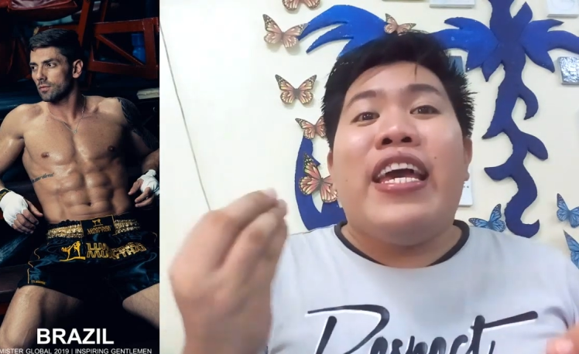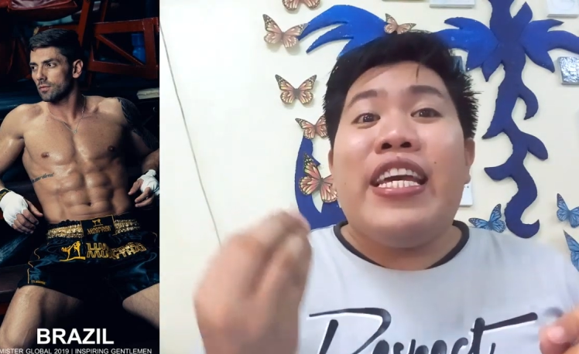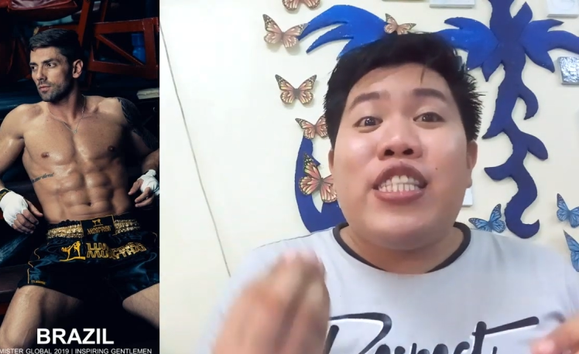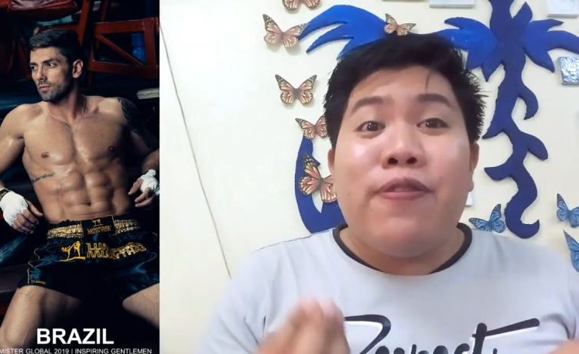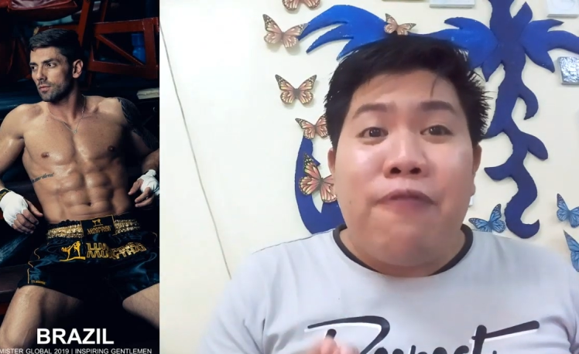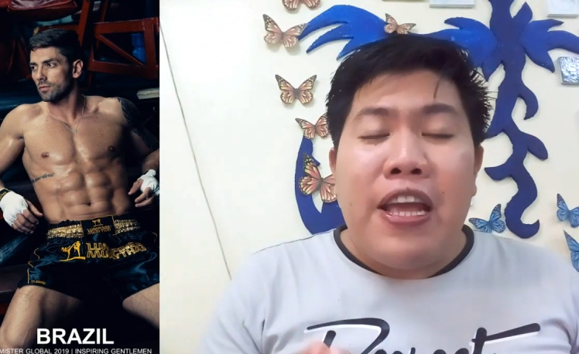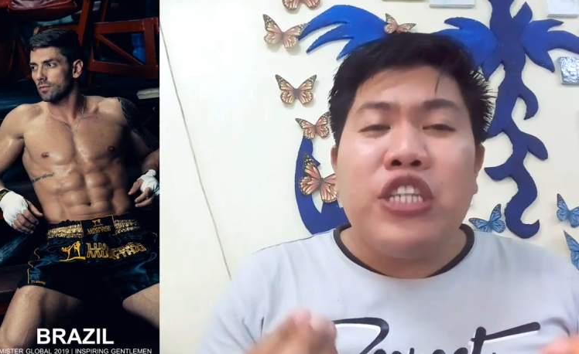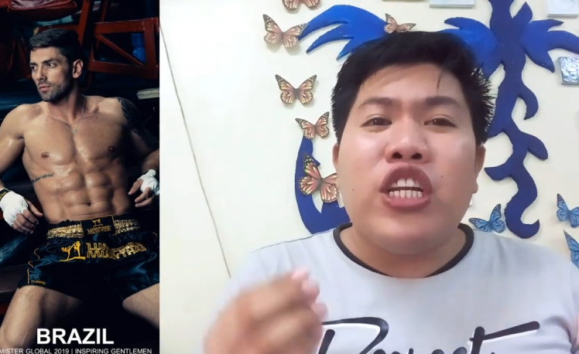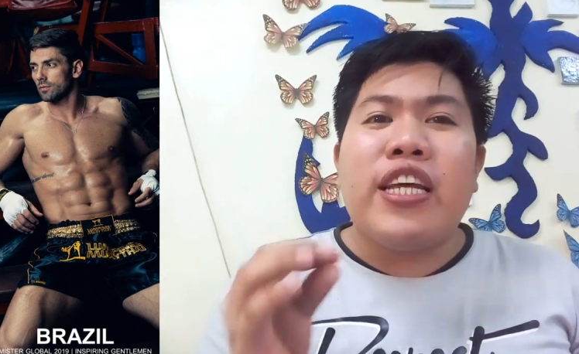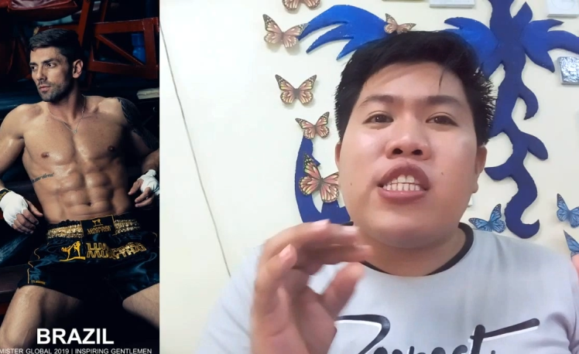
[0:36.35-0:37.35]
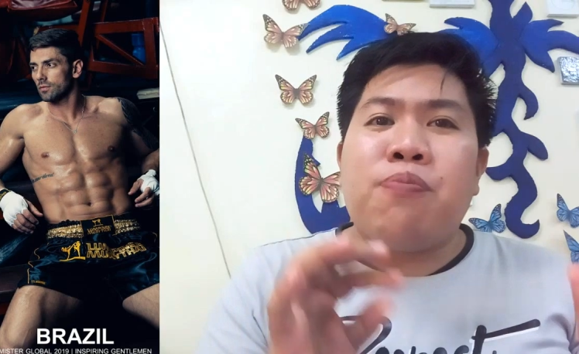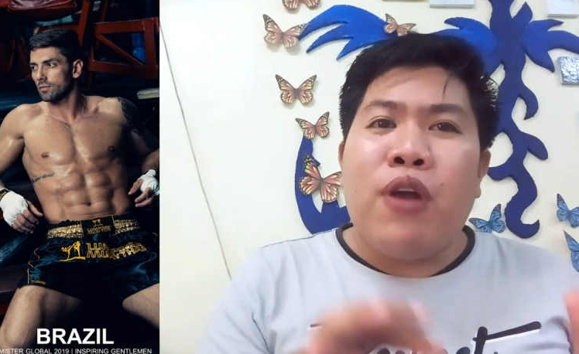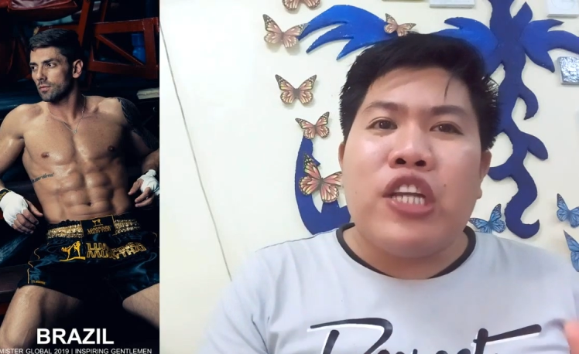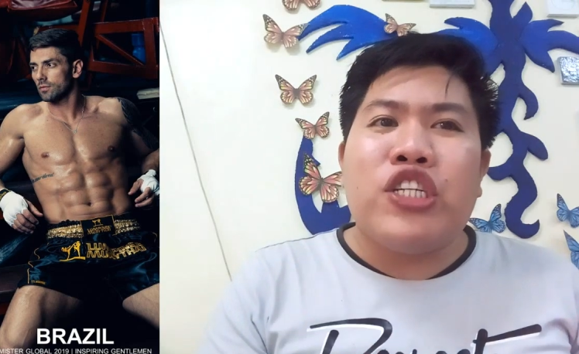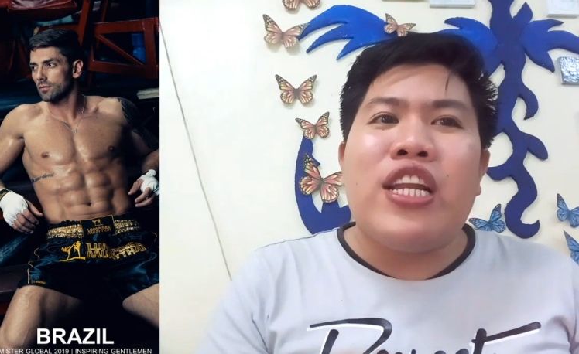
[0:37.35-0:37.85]
Speaker 1: His facial
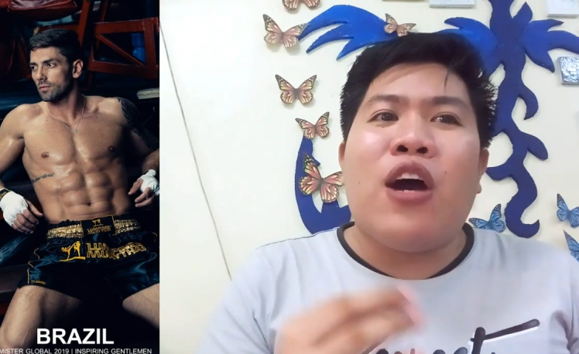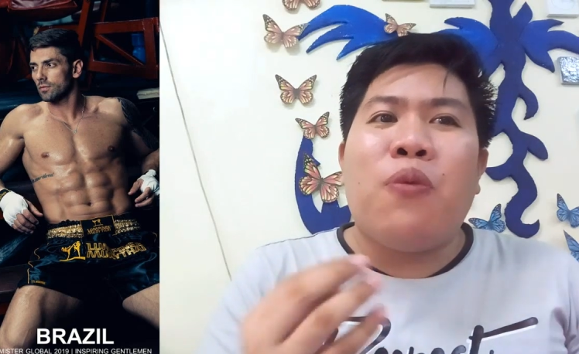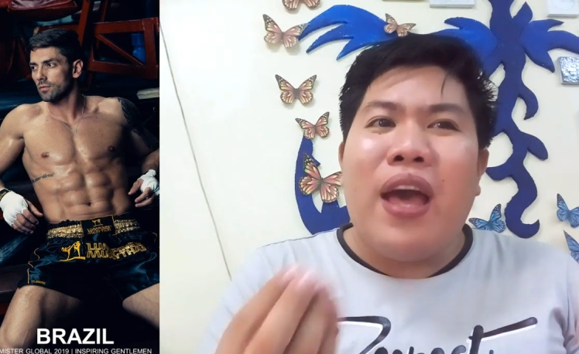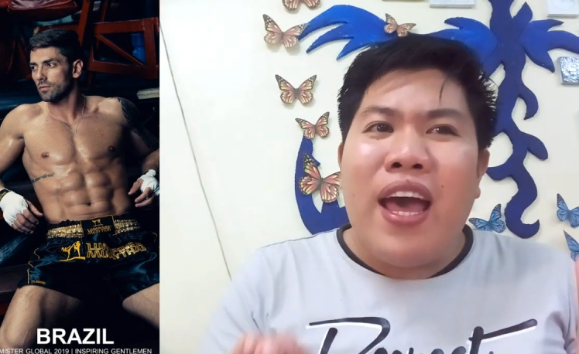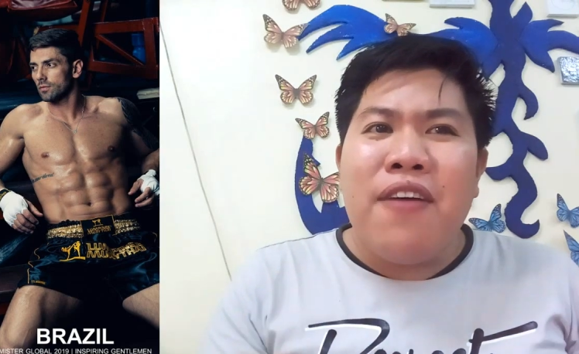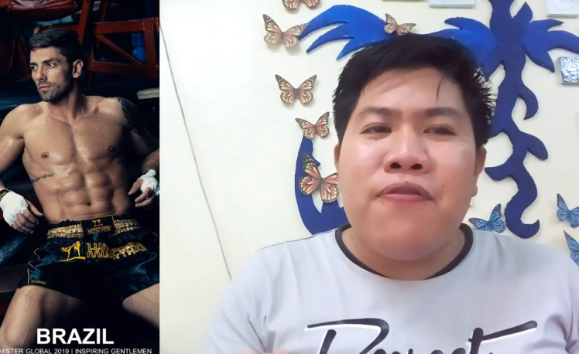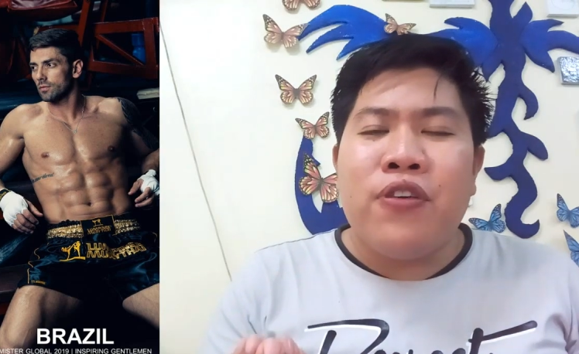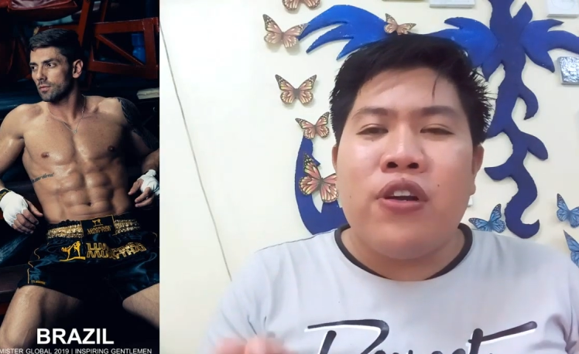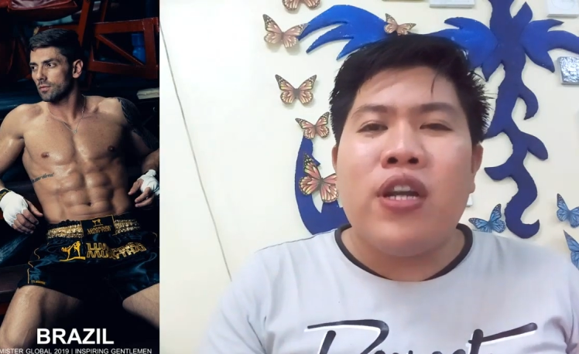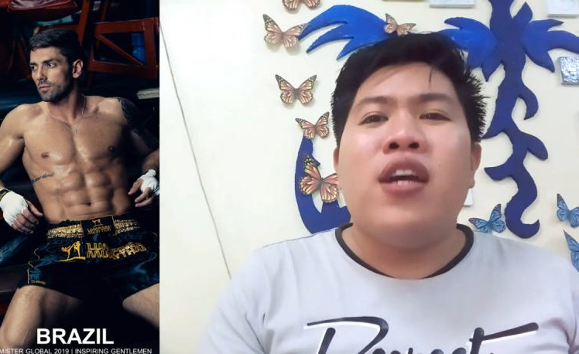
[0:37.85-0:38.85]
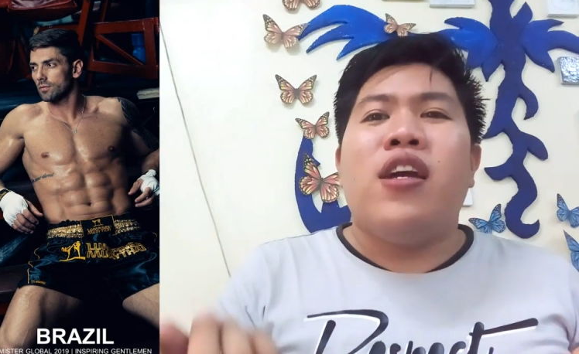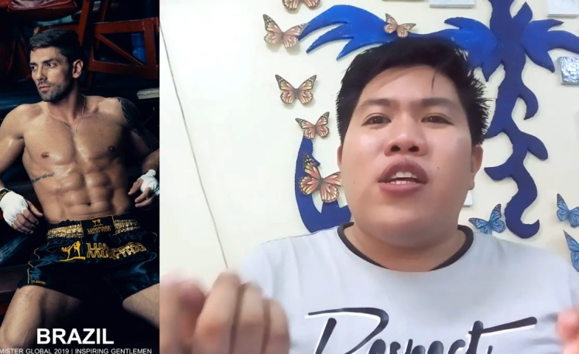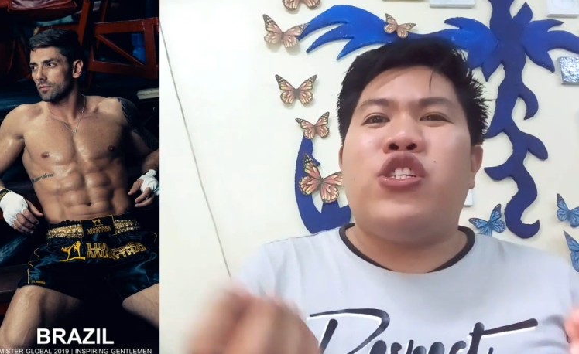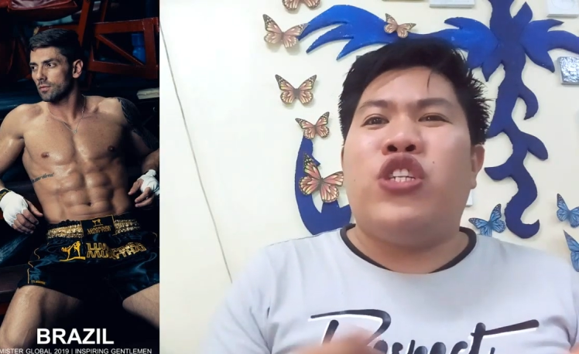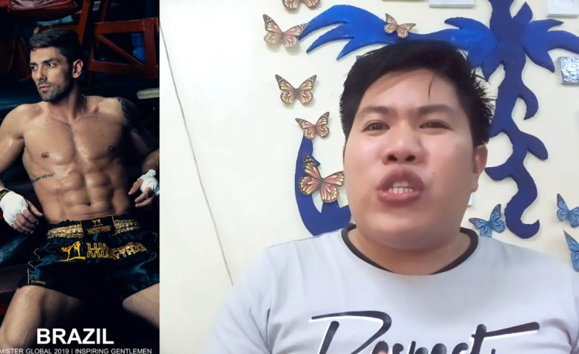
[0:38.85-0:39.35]
expression, however,
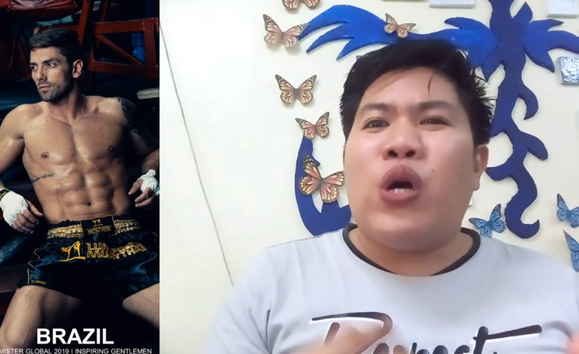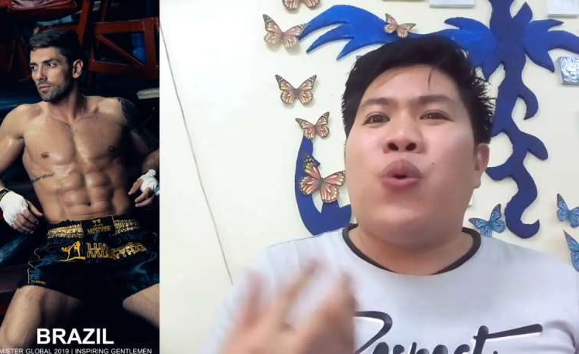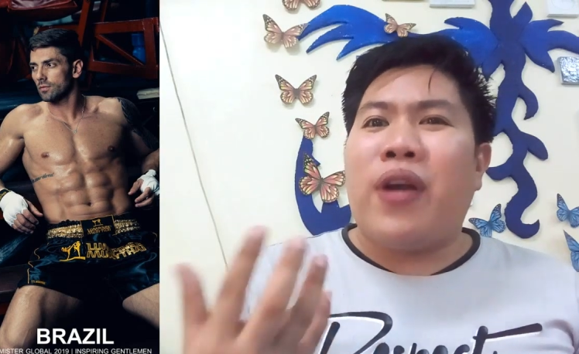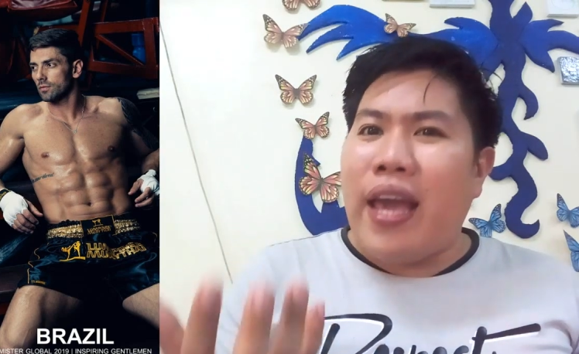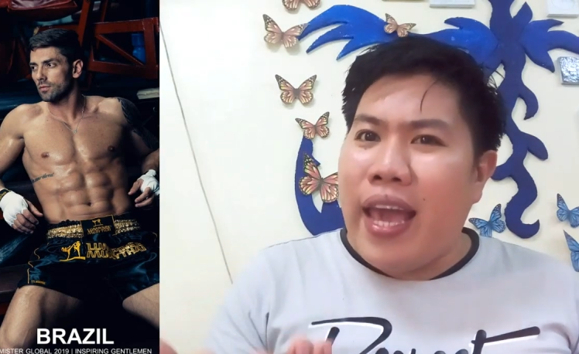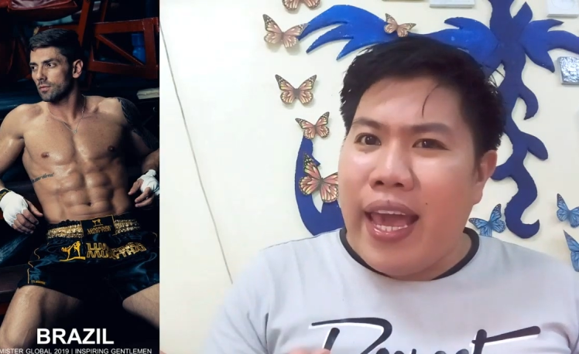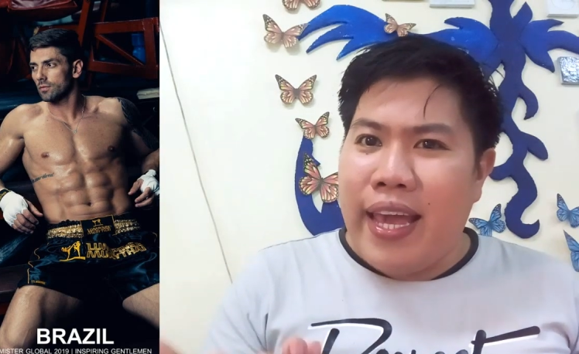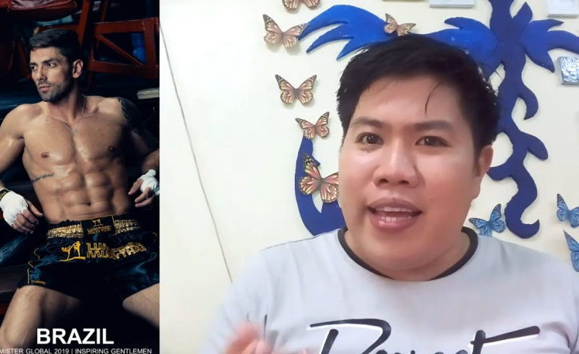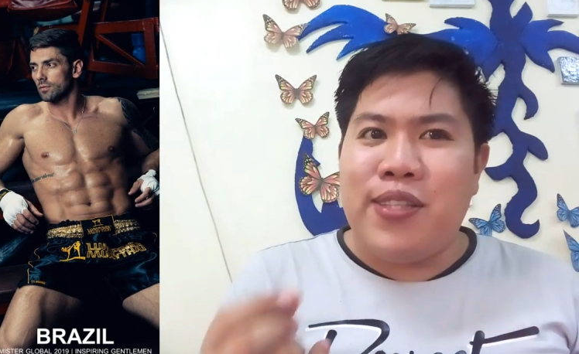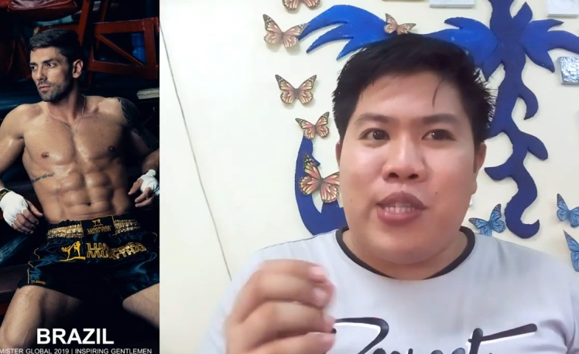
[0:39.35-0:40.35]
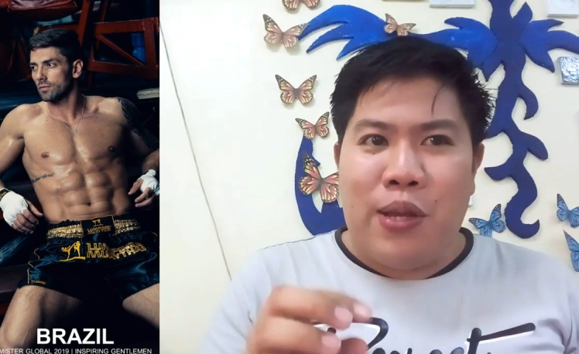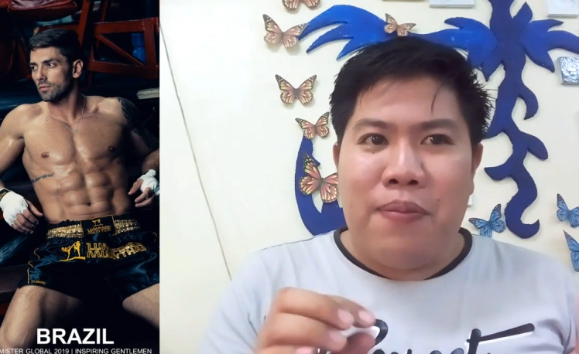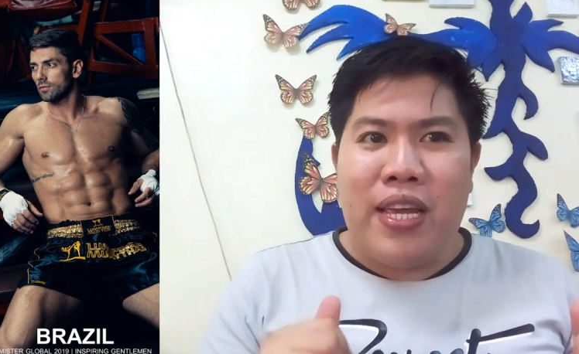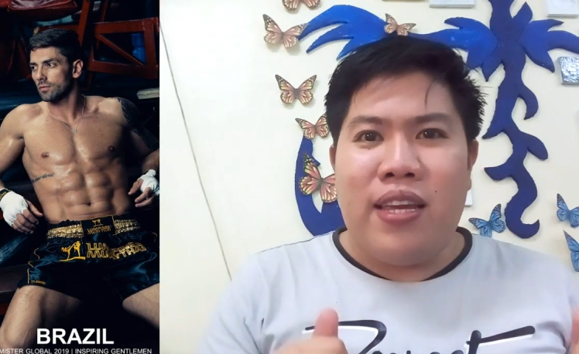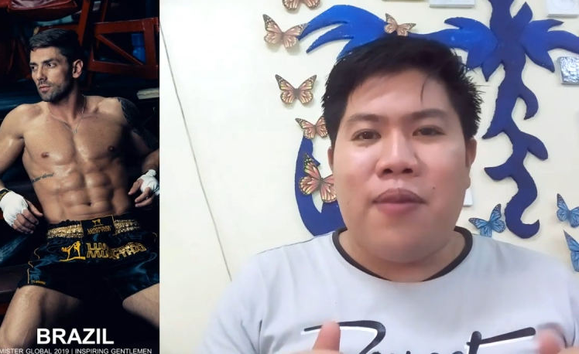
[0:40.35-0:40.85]
is just okay to
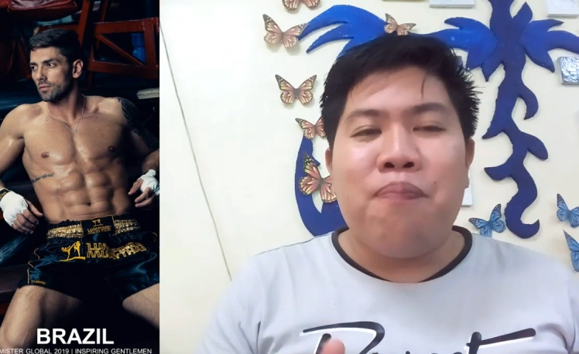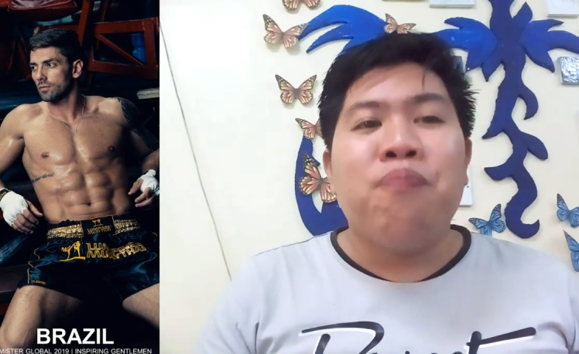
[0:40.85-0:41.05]
me.